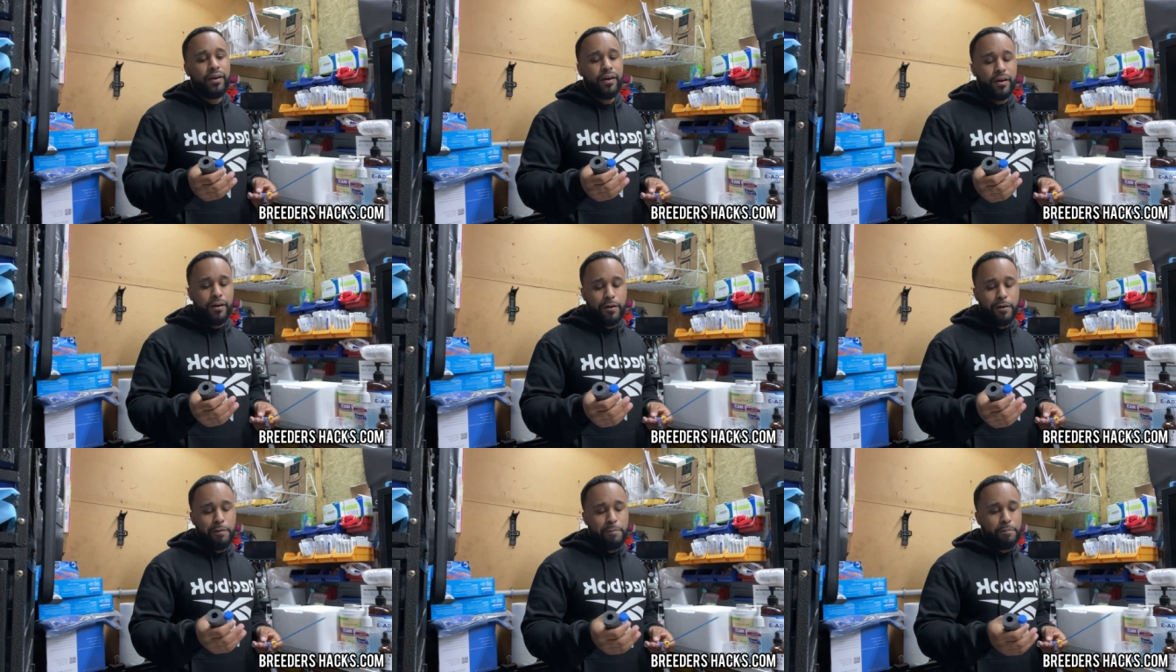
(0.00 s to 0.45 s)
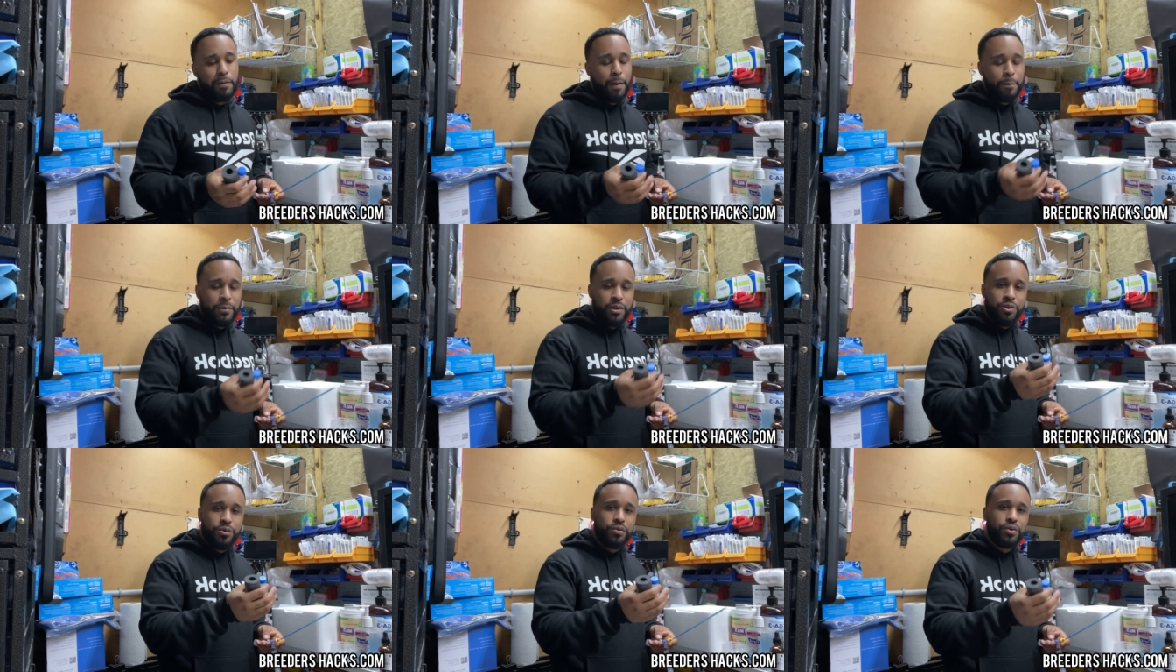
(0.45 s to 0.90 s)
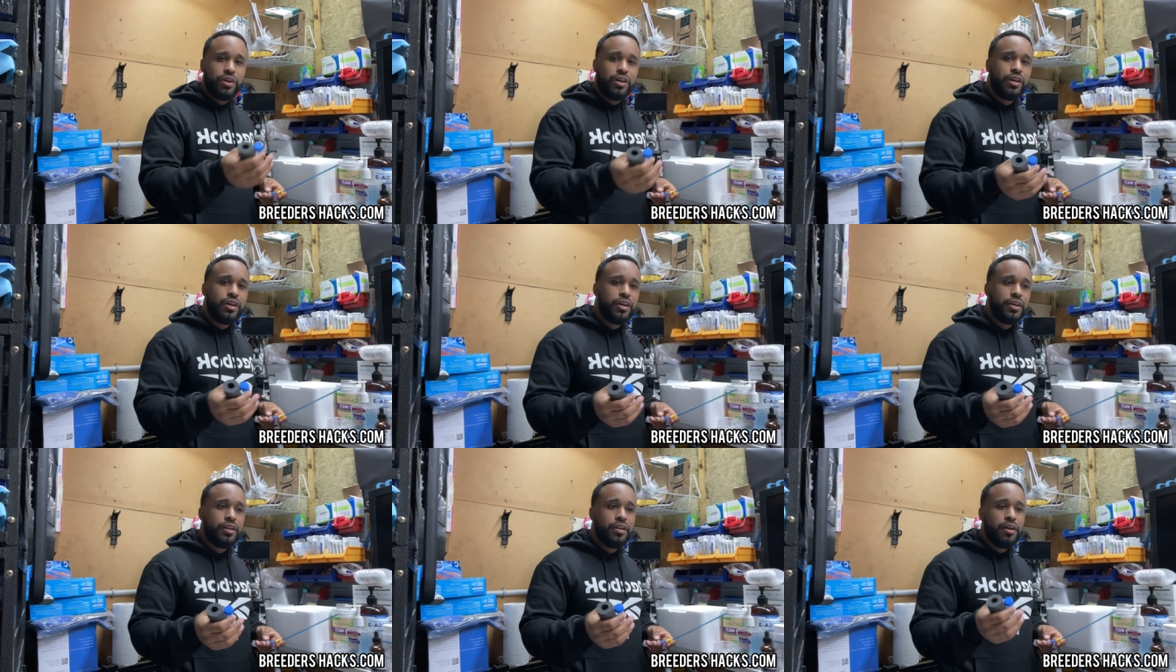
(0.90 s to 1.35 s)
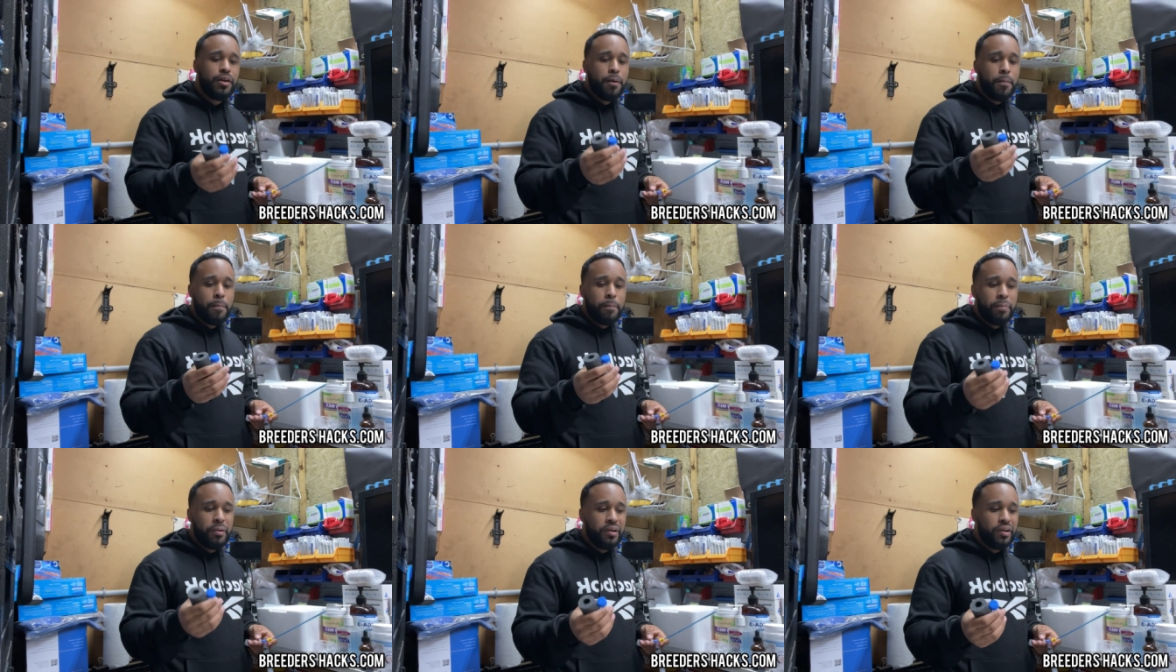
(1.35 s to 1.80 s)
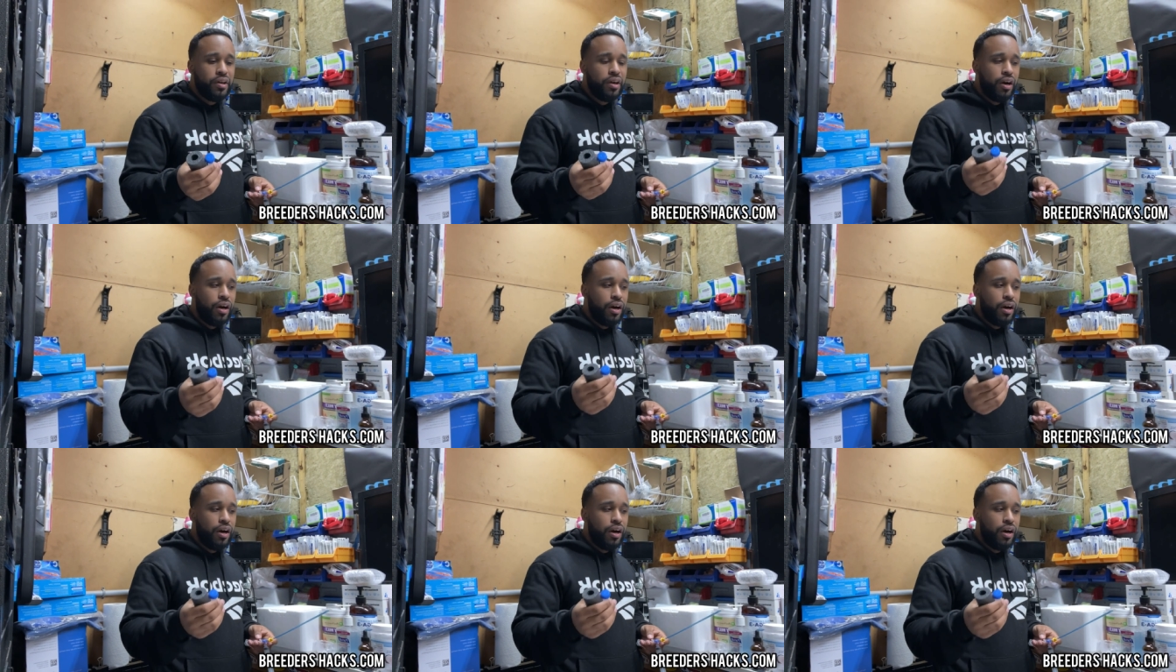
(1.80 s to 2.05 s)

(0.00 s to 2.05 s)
I mean, you could put